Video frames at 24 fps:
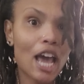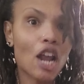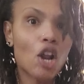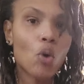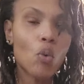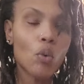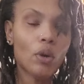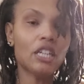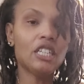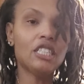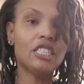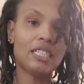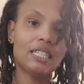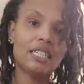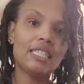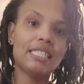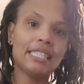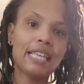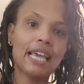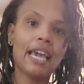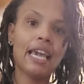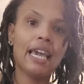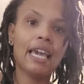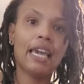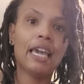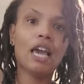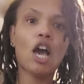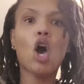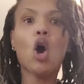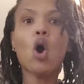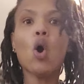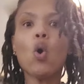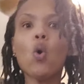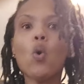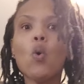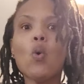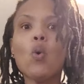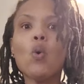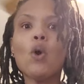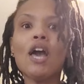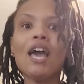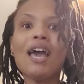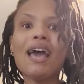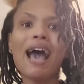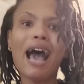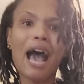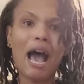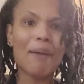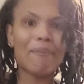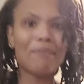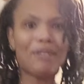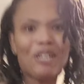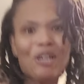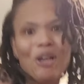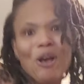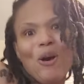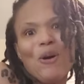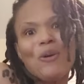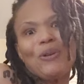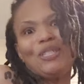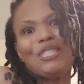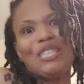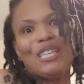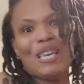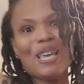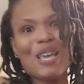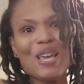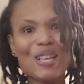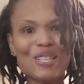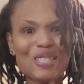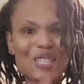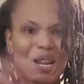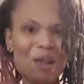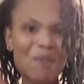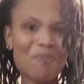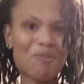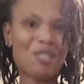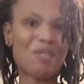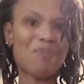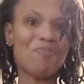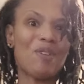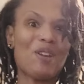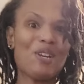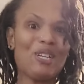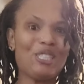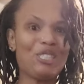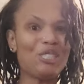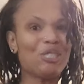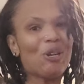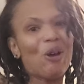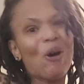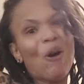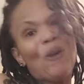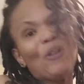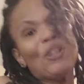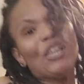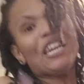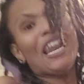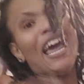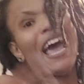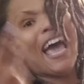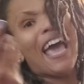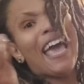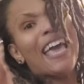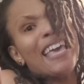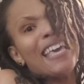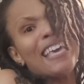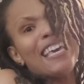I don't want to just say, oh, I'm an occultist and I'm spiritual and I,